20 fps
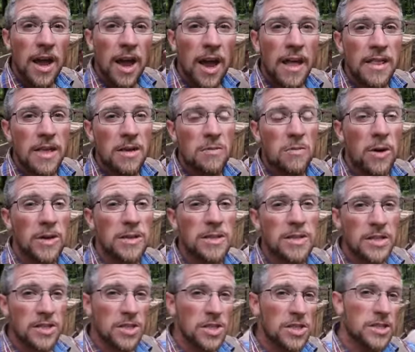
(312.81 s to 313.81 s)
And then once
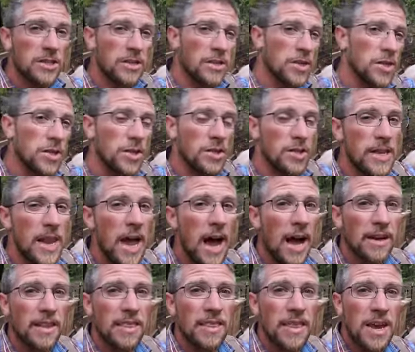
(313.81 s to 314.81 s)
it's
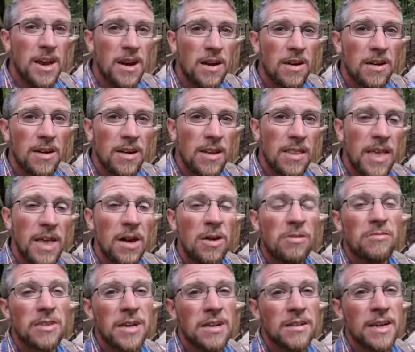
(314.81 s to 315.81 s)
not there, they
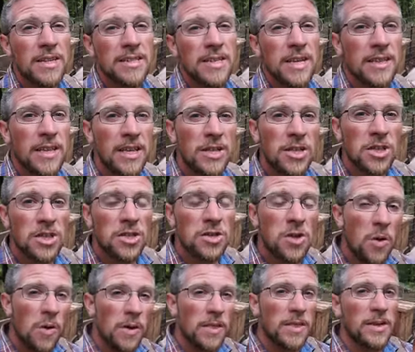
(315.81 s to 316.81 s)
don't realize that. They just
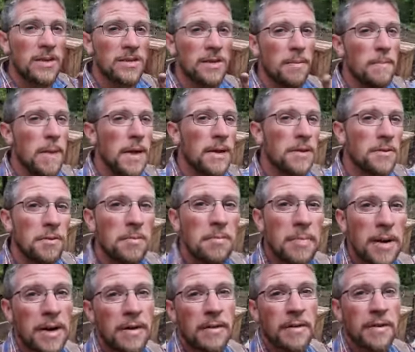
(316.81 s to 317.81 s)
know that there's a mental
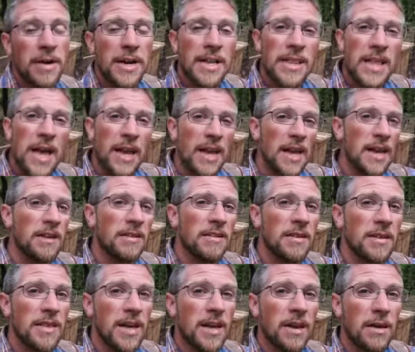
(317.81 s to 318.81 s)
barrier in that
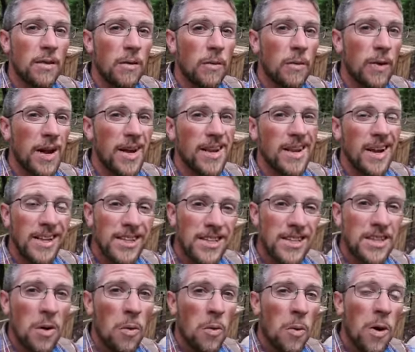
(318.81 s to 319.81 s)
area, that when I
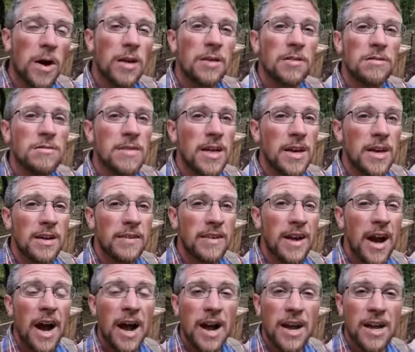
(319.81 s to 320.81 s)
touched or walked through that
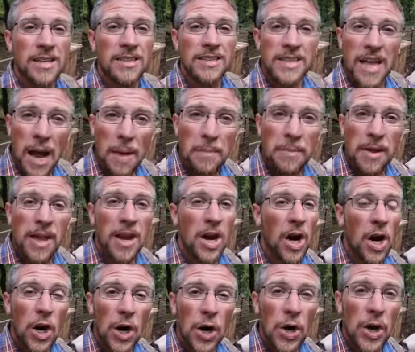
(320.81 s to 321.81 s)
area, I got zapped and it
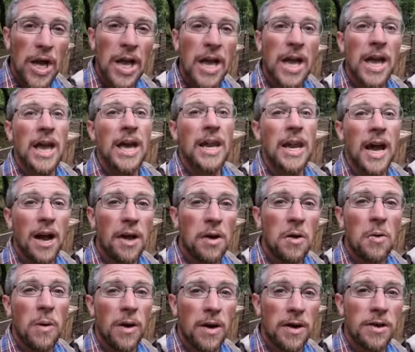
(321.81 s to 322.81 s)
hurt, and I
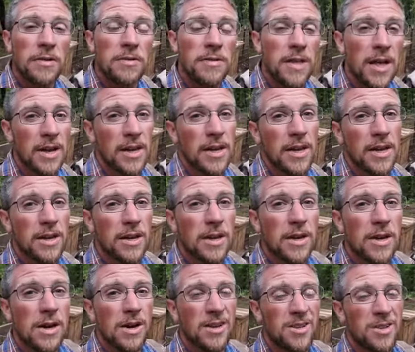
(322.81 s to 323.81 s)
don't want to do that again.
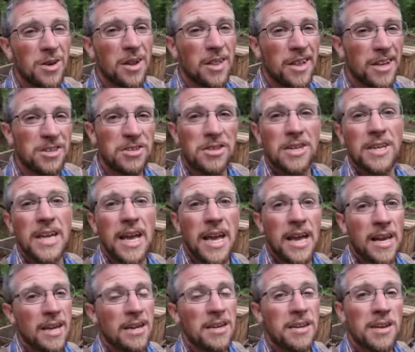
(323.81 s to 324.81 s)
So an electric
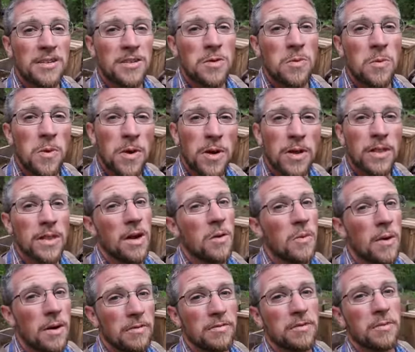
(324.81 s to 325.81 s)
gate doesn't work that
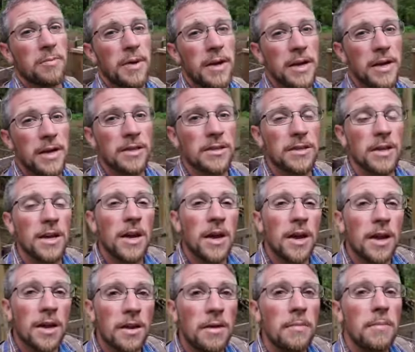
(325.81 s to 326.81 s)
well for pigs.
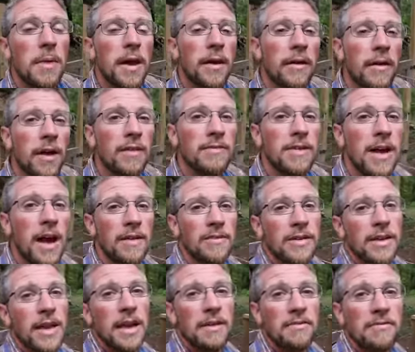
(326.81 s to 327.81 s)
You're better off
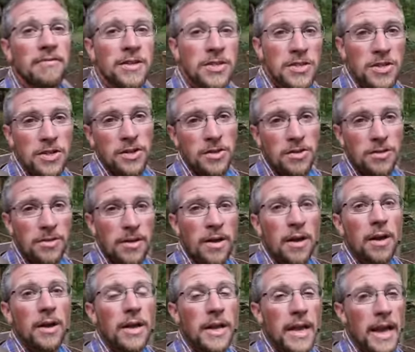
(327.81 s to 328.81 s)
having a physical
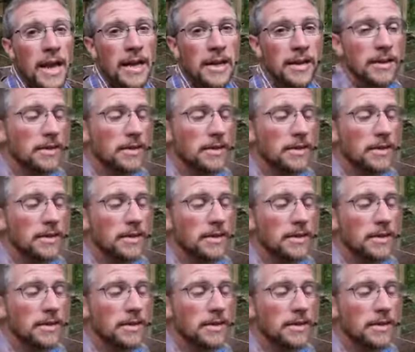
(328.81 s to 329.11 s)
gate.